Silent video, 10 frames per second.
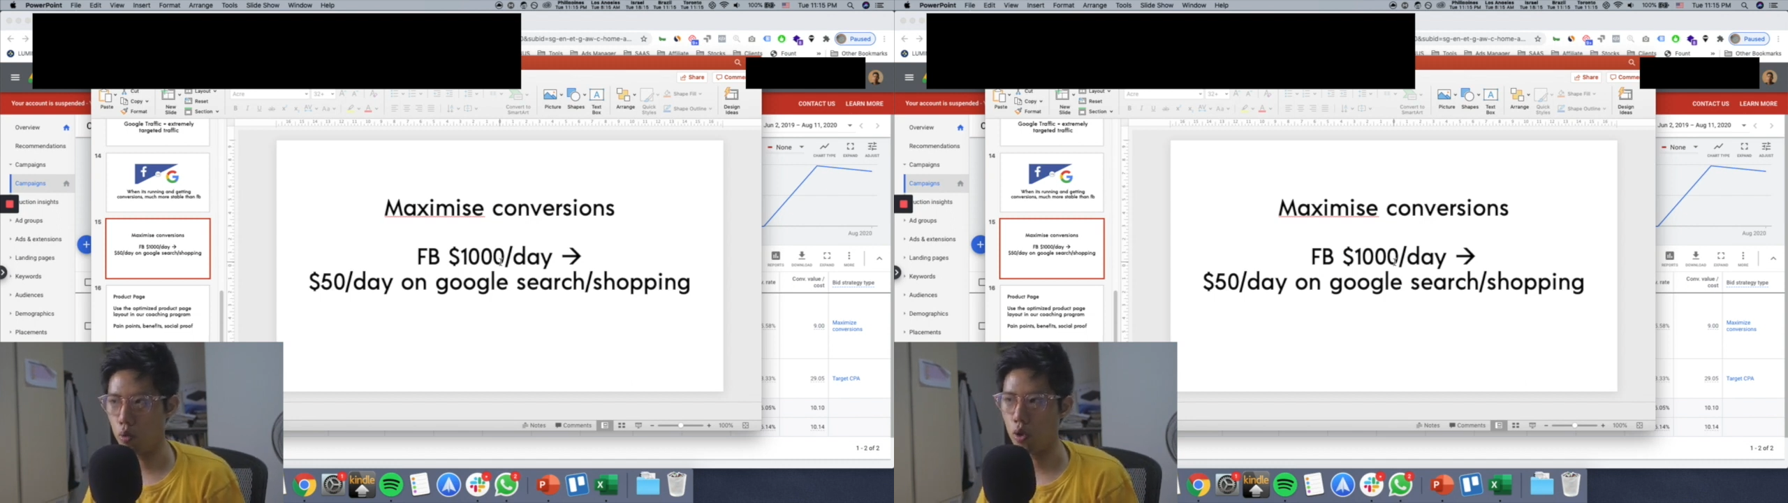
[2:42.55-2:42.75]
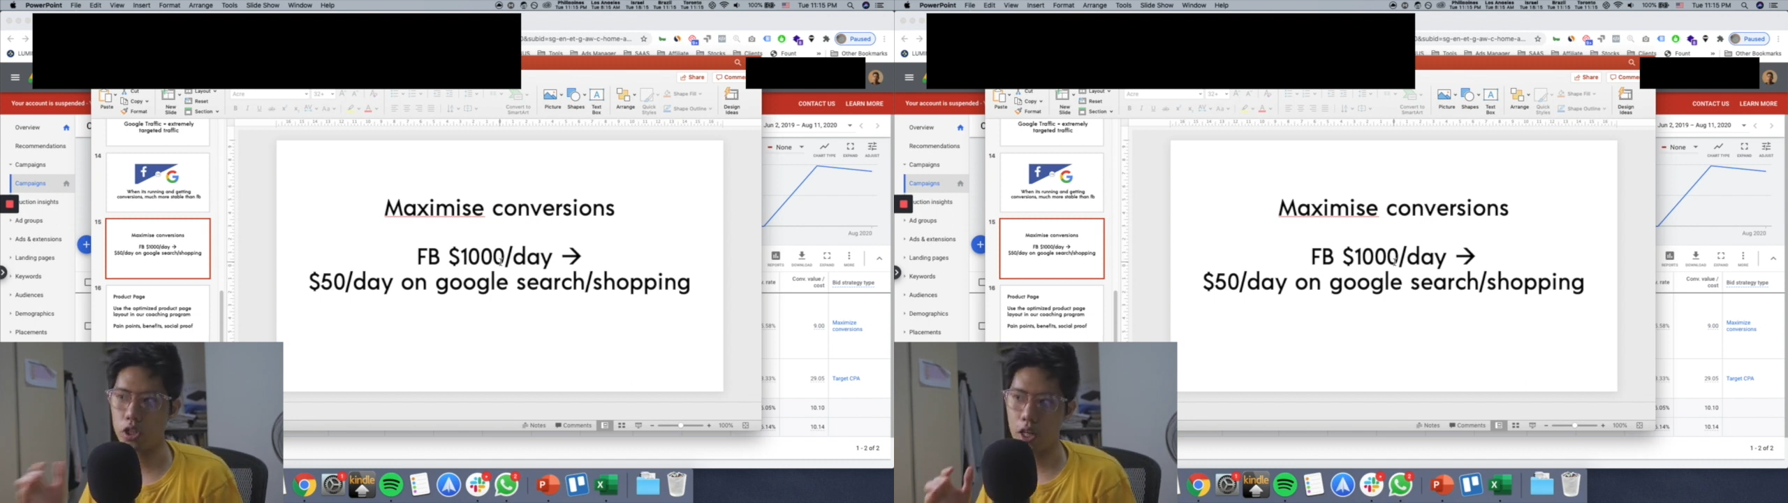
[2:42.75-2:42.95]

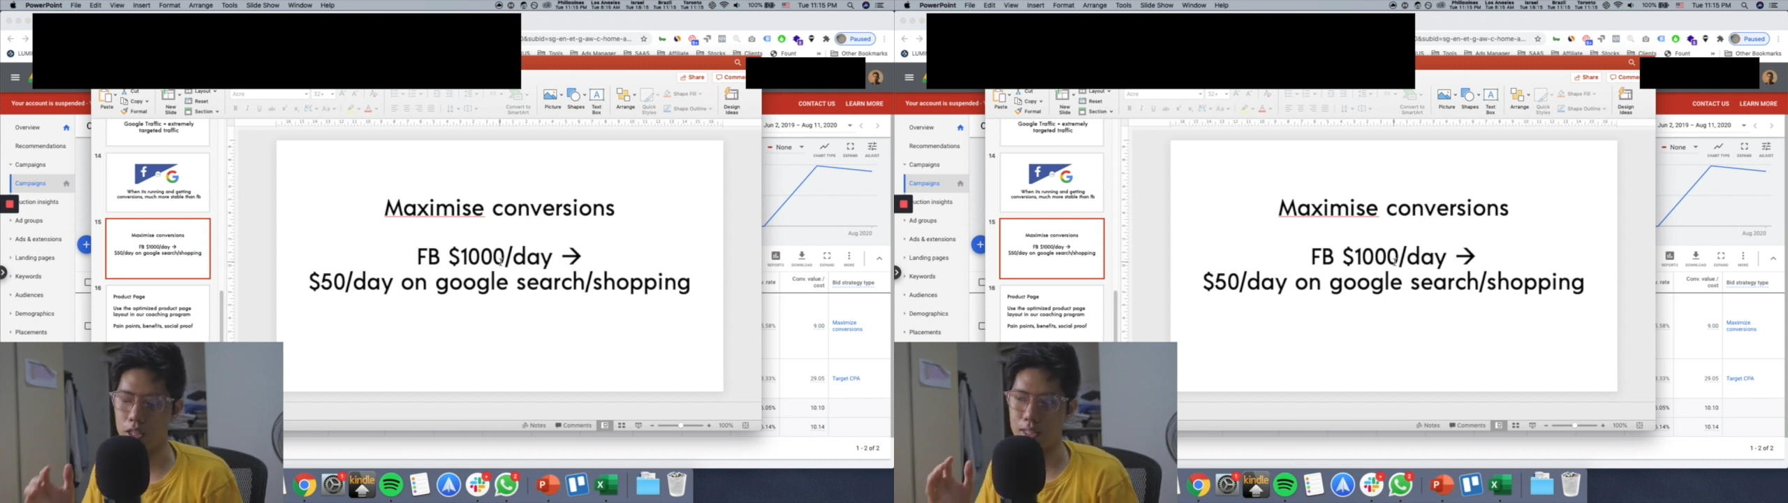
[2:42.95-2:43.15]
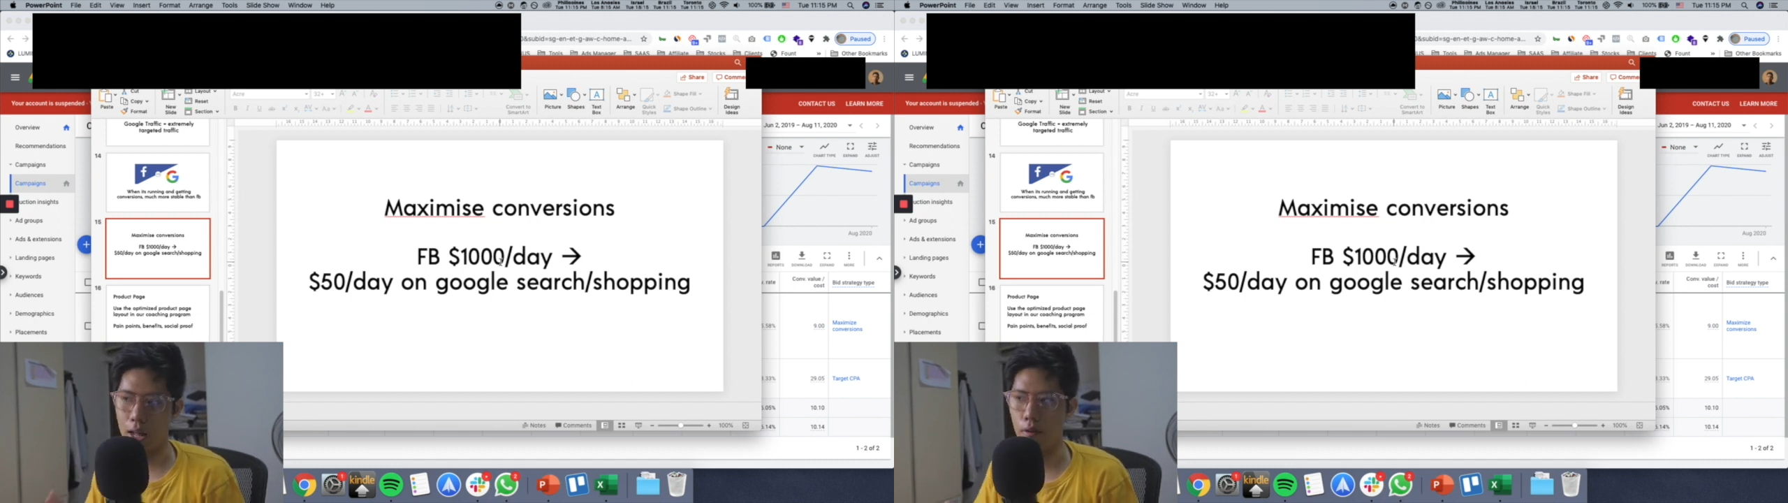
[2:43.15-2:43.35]
You actually can
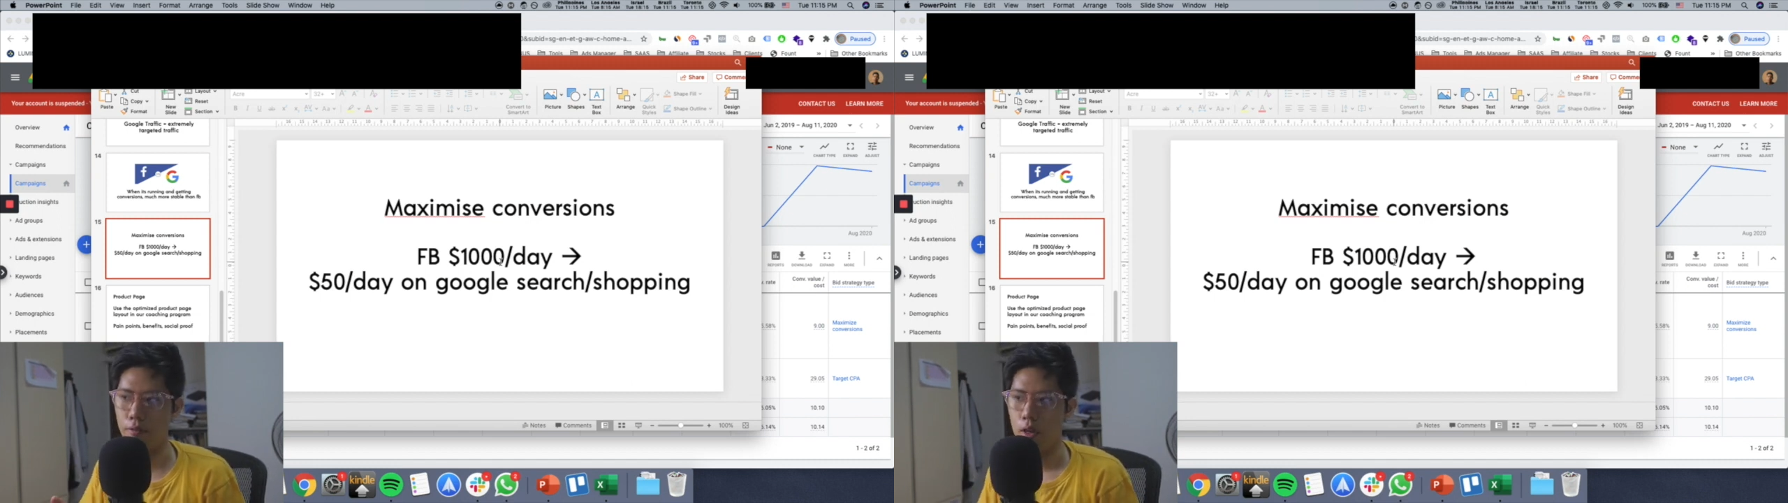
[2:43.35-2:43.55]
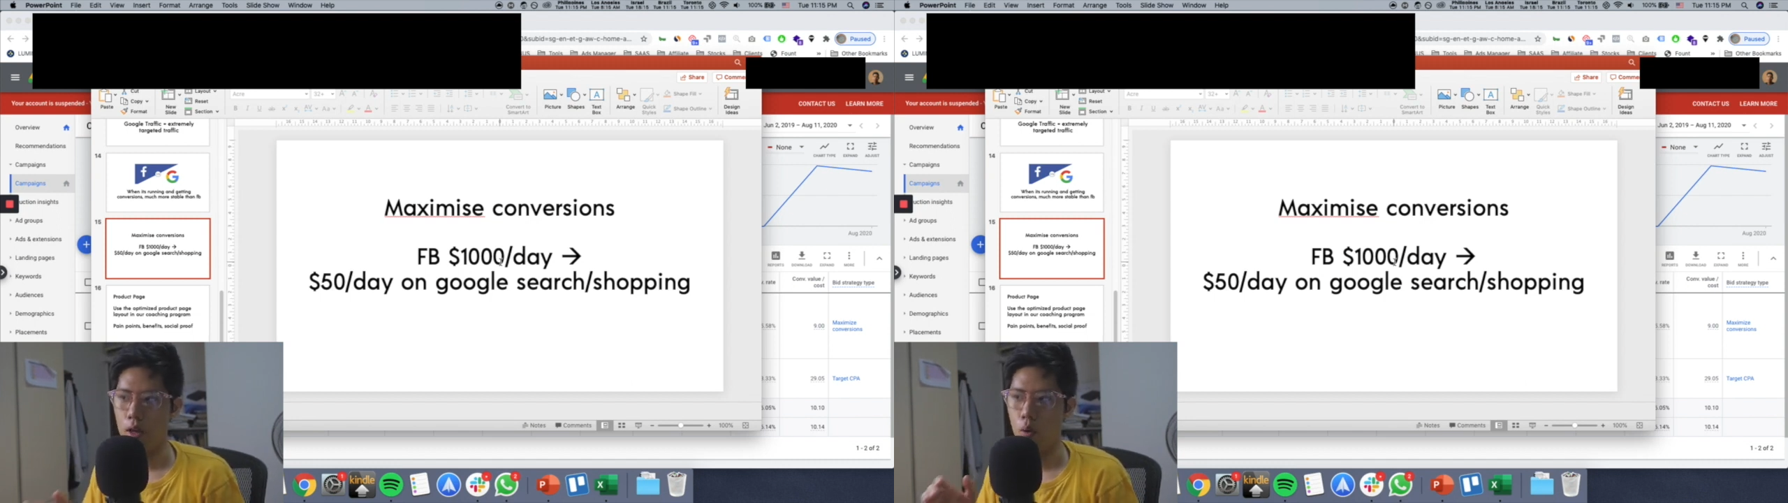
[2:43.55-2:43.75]
start off